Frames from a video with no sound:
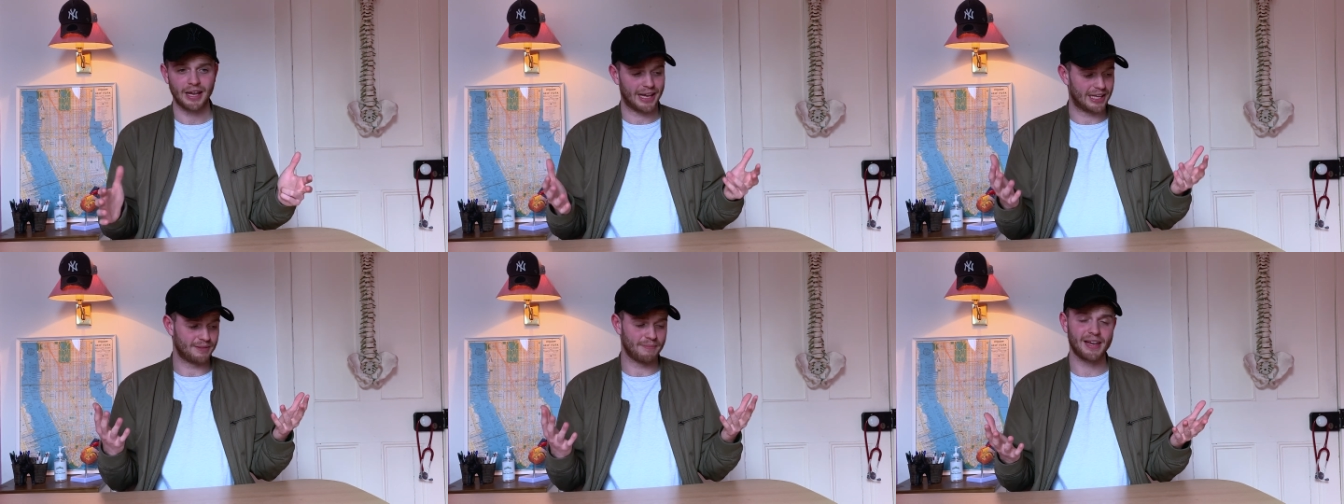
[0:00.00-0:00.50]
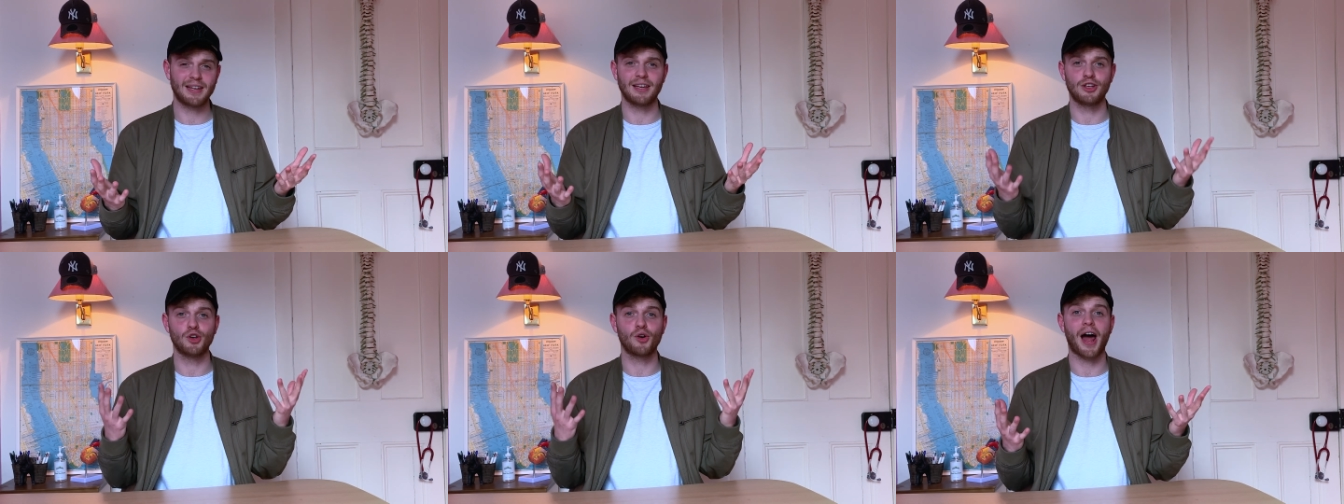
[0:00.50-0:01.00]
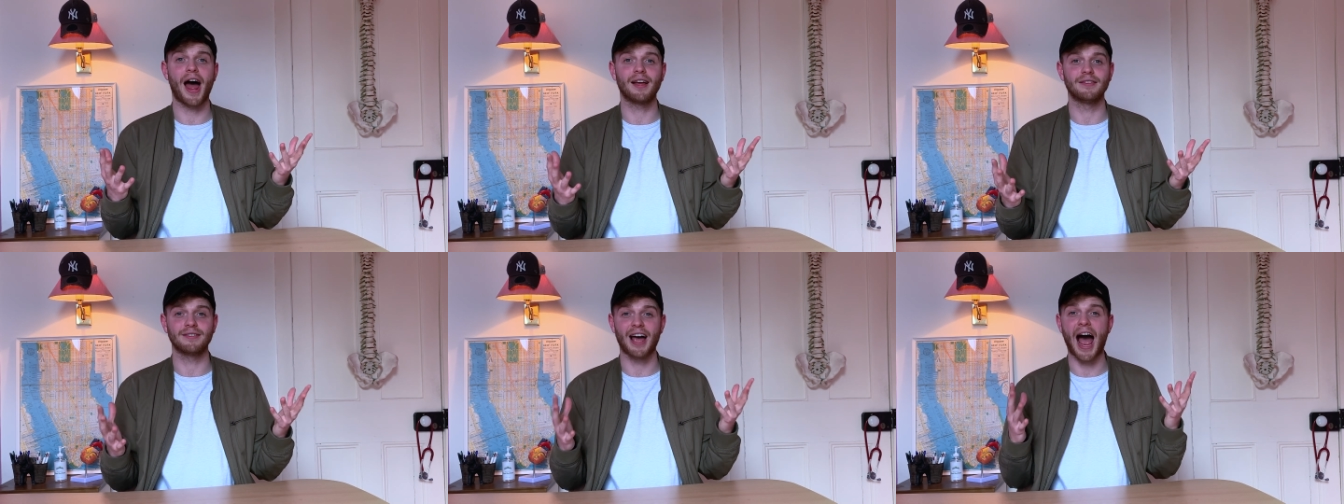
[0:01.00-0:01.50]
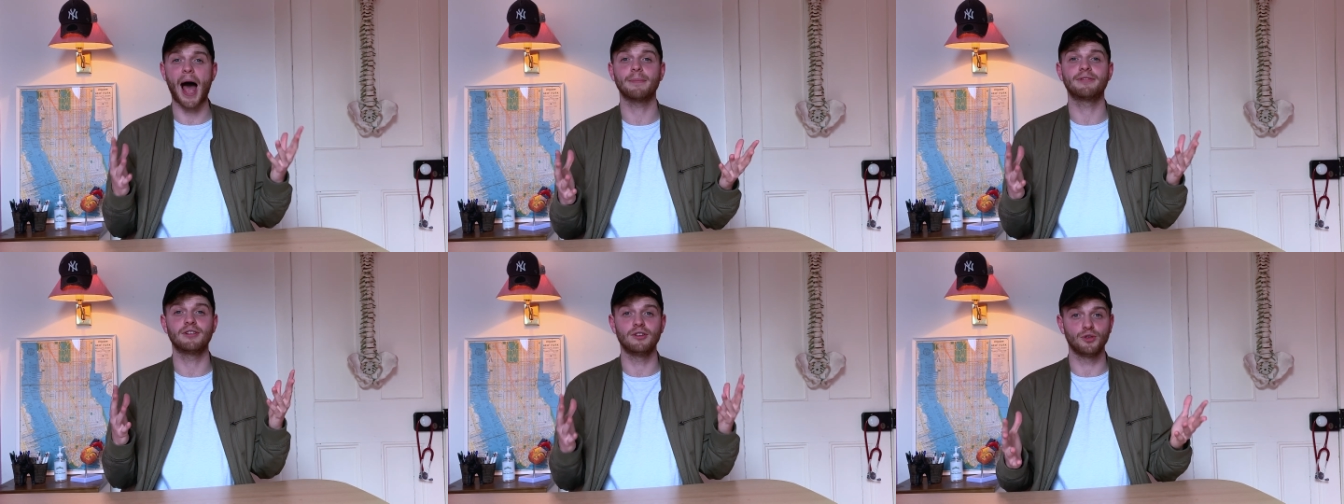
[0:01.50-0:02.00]
is making your hands
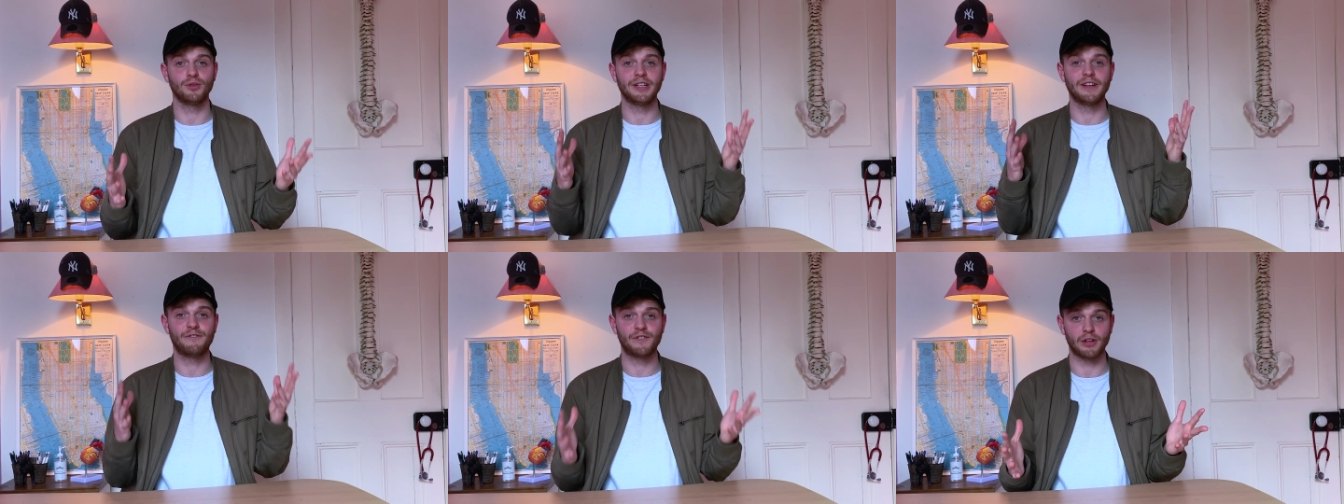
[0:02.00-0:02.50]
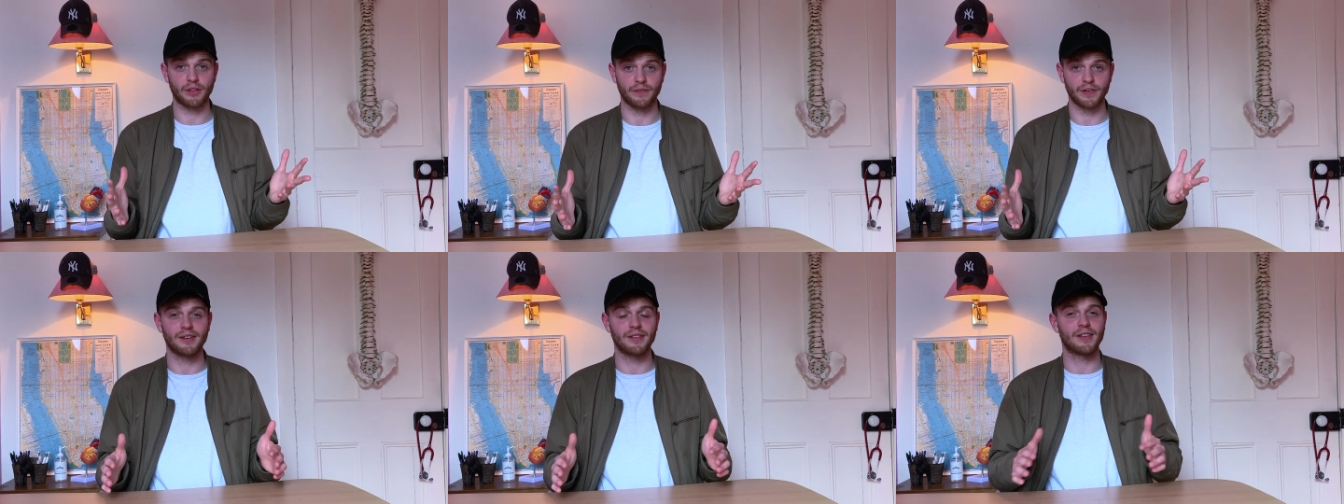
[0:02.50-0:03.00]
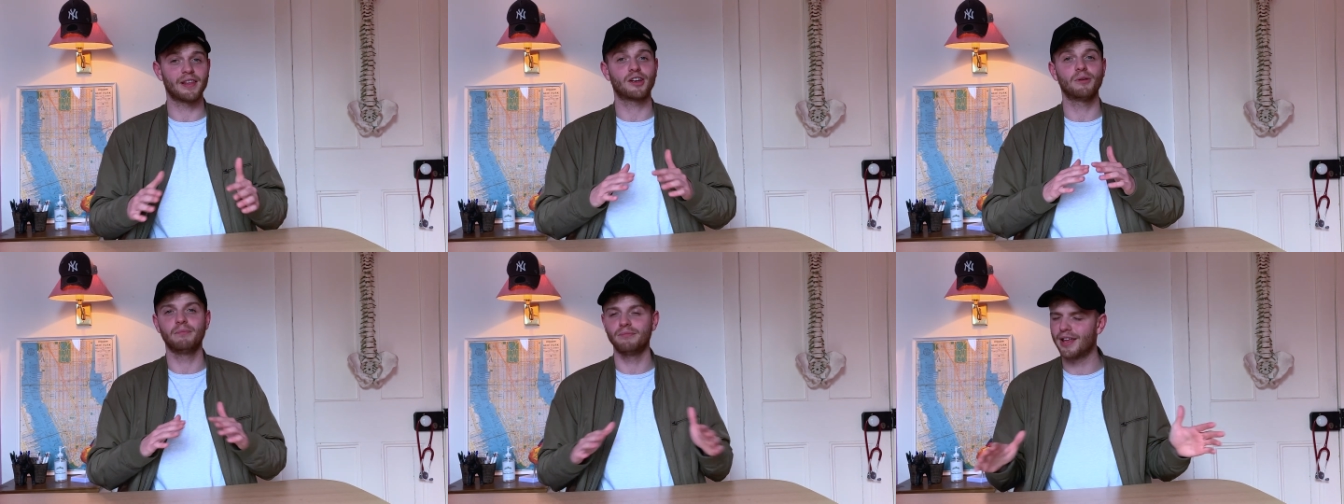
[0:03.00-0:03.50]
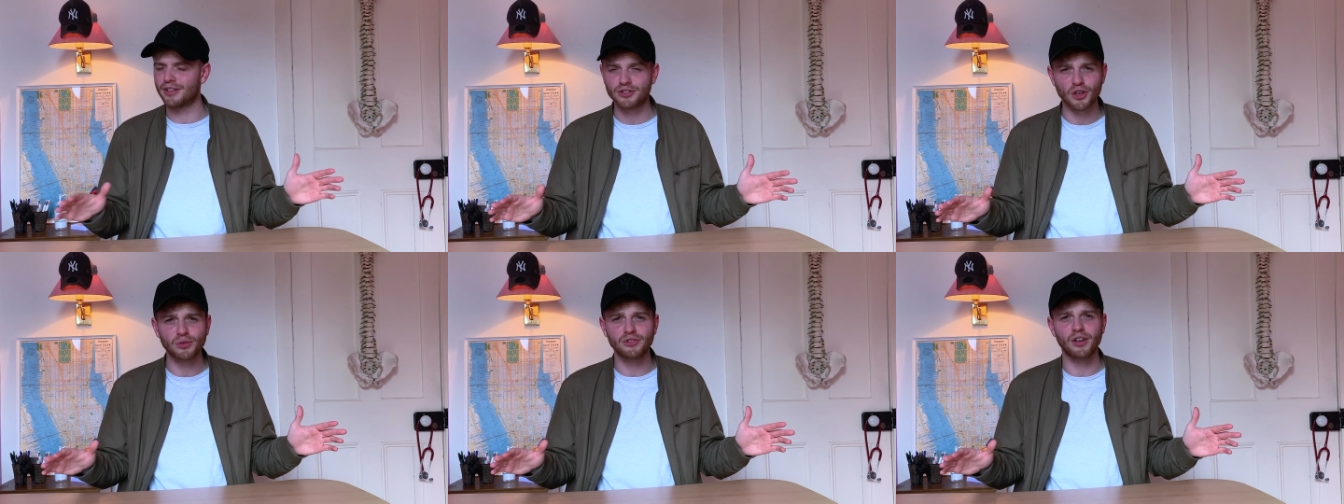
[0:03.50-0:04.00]
absolutely filthy. That they're, they're
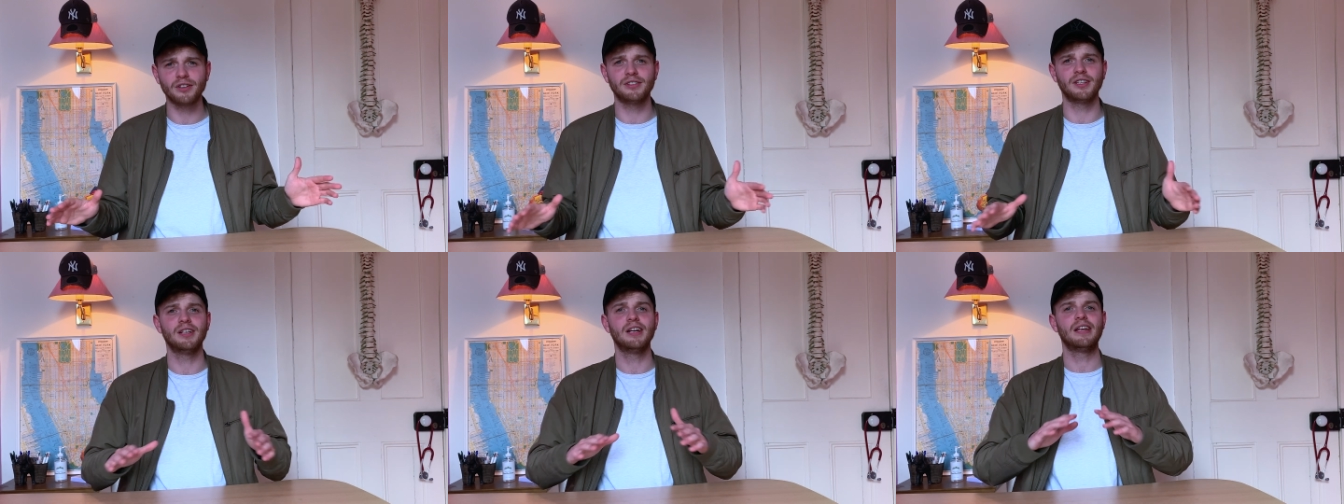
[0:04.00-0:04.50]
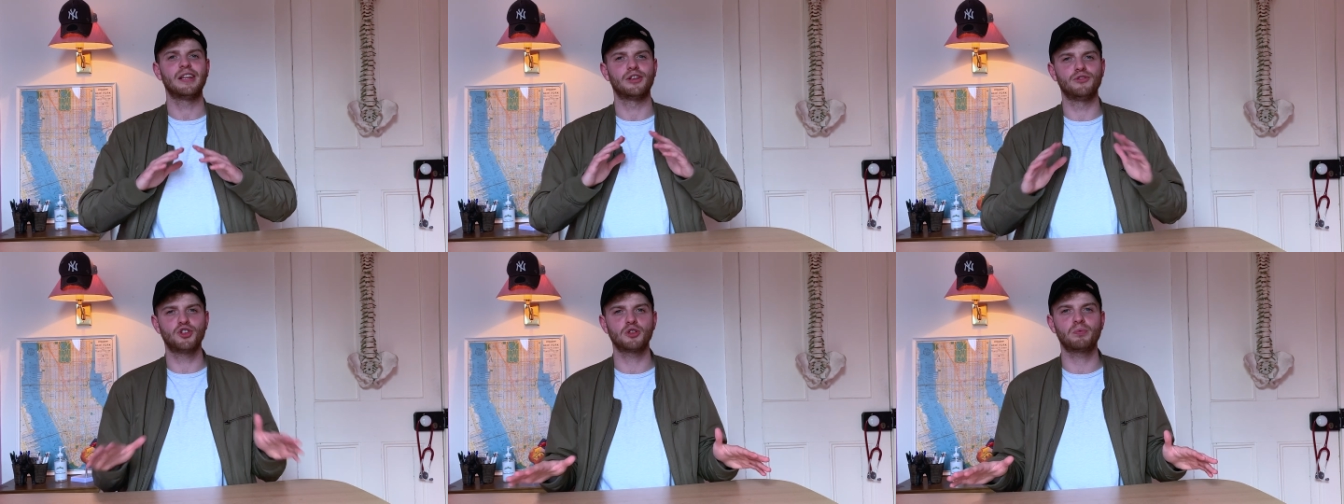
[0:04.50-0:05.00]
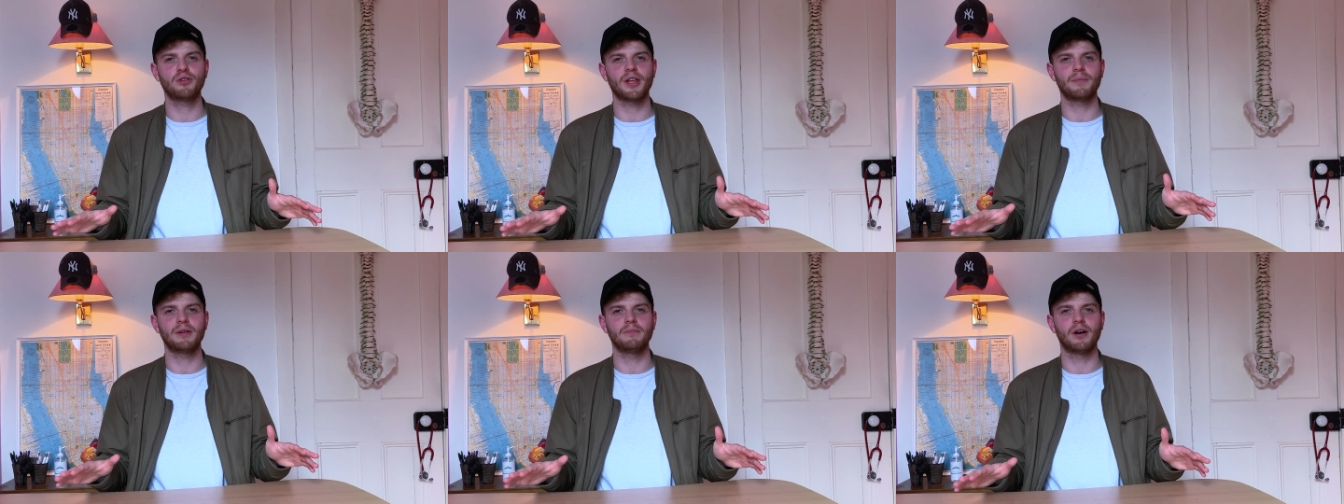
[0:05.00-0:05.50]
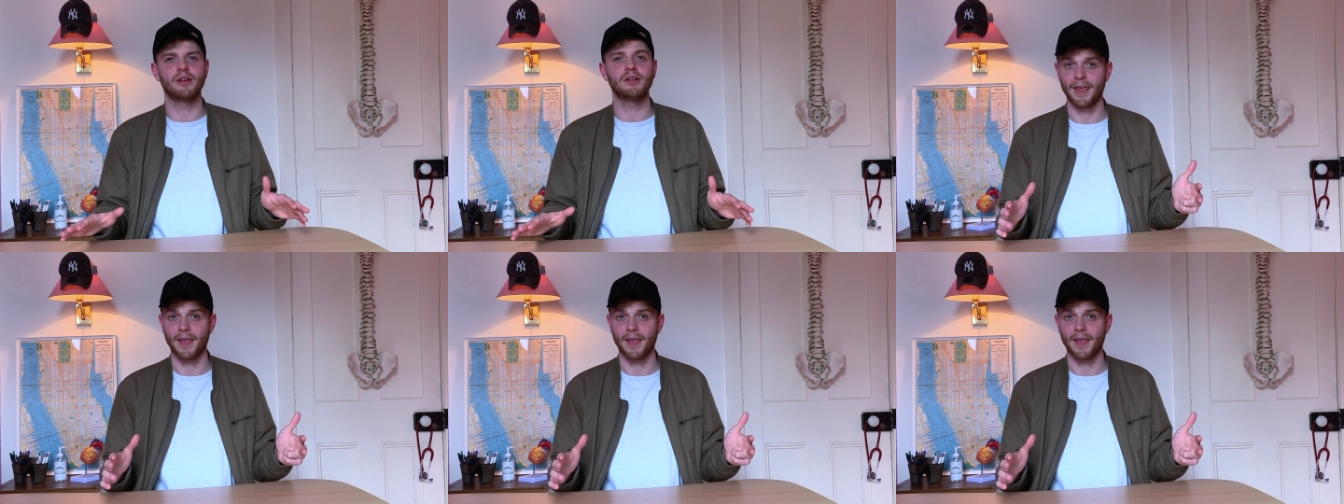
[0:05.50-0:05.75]
so dirty that you've just put them in mud.